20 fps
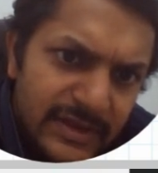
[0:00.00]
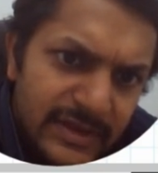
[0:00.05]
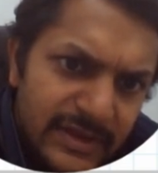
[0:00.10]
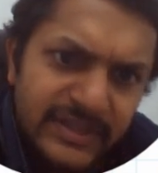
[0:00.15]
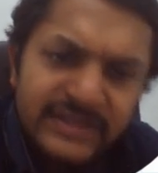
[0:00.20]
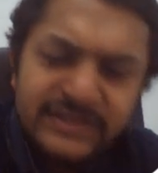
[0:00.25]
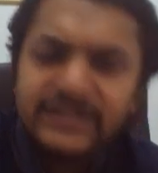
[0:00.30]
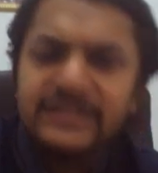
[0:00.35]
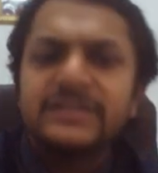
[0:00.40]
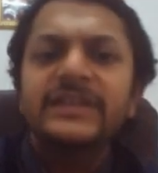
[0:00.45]

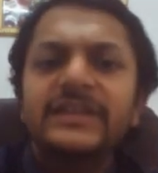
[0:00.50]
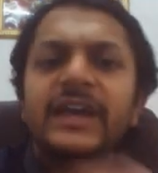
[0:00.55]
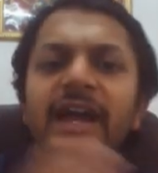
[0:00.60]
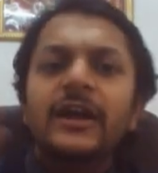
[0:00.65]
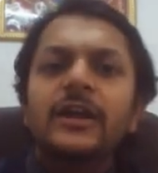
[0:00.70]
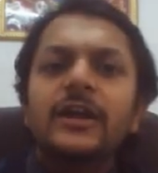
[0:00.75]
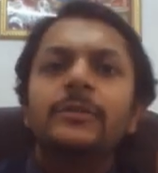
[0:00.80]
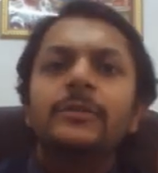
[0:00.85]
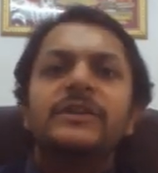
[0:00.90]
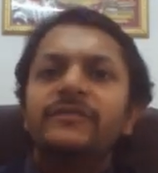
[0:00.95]
This is the
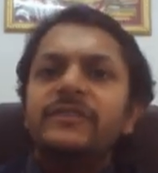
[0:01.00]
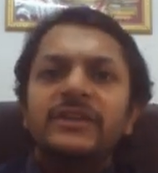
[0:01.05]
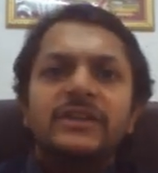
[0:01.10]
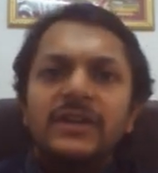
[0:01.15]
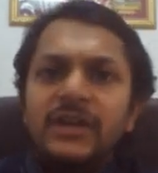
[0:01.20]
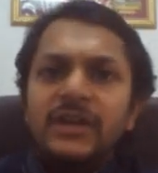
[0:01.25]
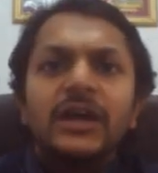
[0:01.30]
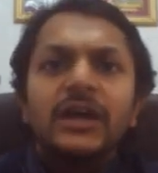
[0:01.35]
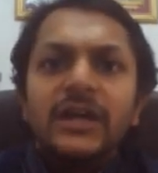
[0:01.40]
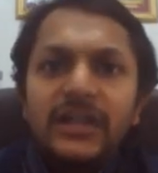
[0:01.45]
angle between
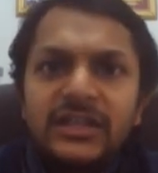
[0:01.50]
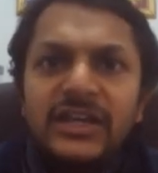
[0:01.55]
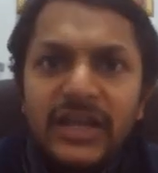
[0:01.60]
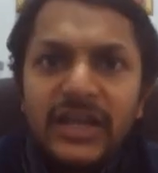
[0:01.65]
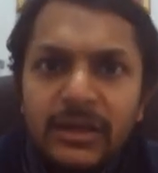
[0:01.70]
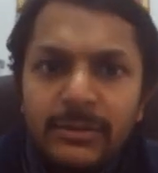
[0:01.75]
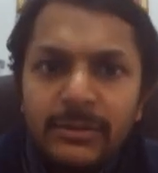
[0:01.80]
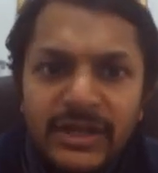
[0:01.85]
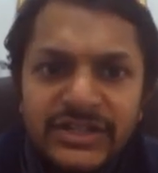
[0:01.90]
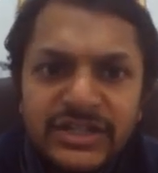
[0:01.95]
the
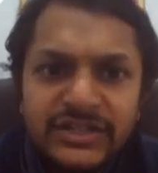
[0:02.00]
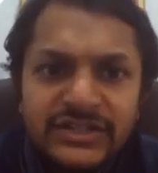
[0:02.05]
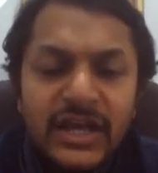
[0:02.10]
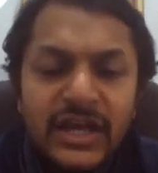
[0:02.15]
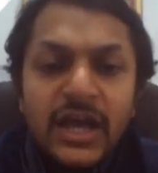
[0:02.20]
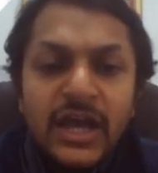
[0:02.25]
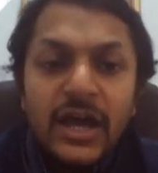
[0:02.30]
images.